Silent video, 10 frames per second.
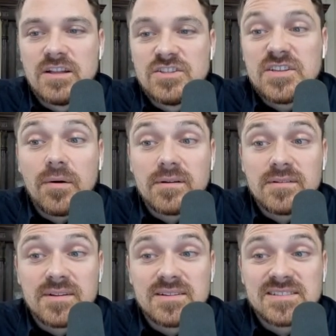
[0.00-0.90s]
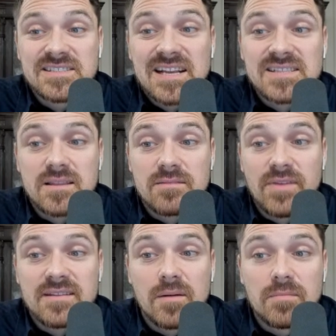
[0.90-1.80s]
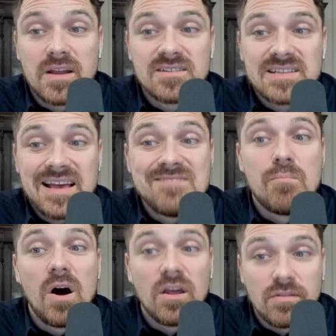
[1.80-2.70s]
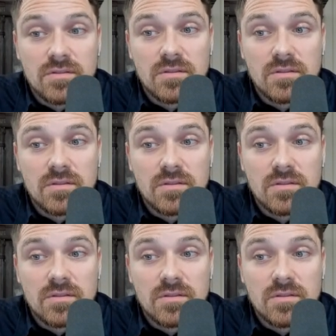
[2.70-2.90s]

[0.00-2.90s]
263 thumbnails a month.